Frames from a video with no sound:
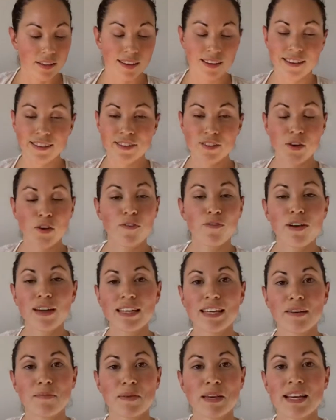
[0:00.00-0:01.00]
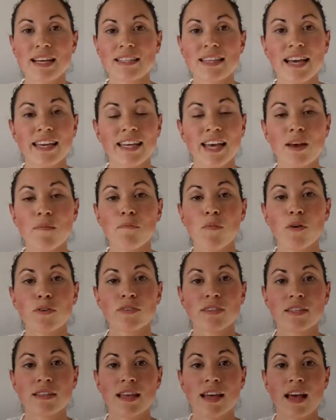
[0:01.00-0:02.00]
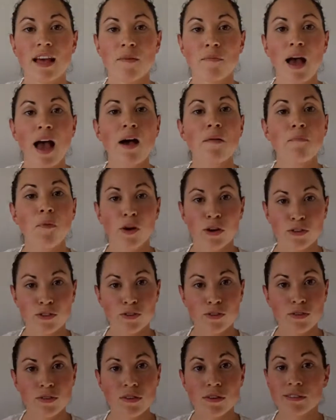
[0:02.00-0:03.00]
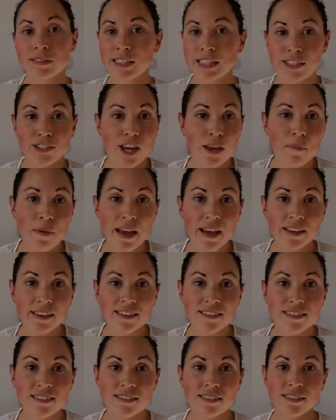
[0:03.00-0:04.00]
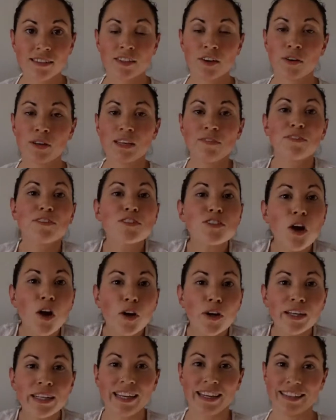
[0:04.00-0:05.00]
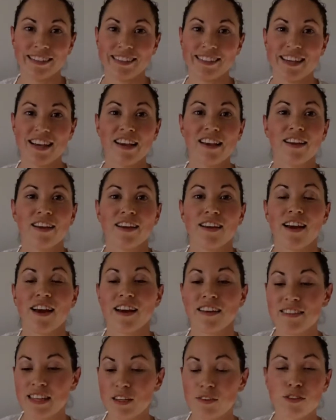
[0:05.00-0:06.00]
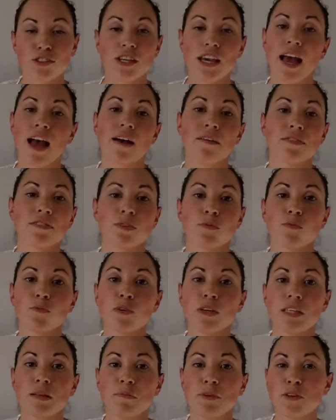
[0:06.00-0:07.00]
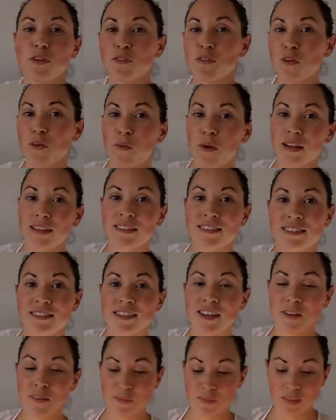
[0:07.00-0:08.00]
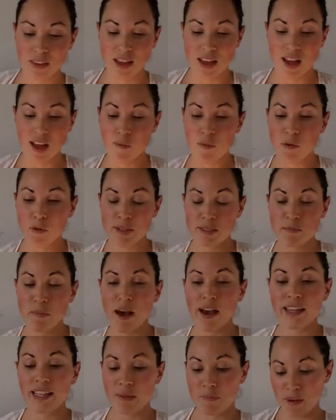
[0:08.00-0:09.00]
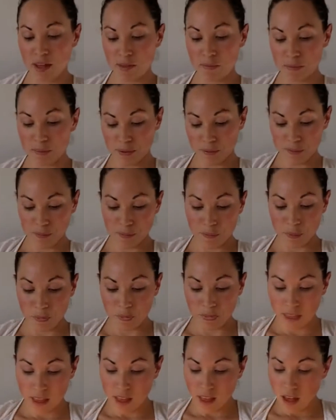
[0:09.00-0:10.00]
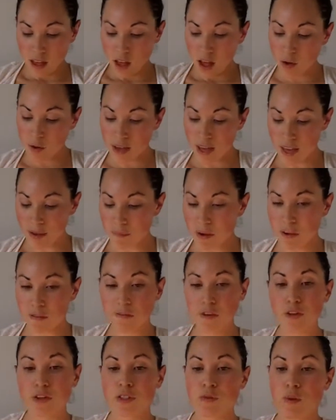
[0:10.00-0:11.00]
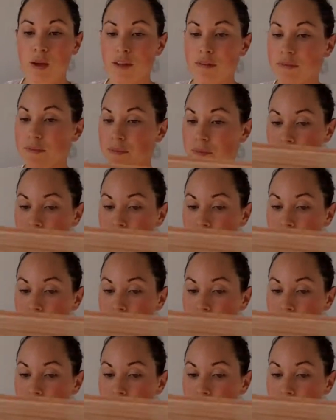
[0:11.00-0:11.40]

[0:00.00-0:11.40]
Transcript: it's so funny because I get most of them at Marshall's or TJ Maxx, you know, even Target. They usually have some really beautiful ones, so I'm always buying them up. Okay, my first one,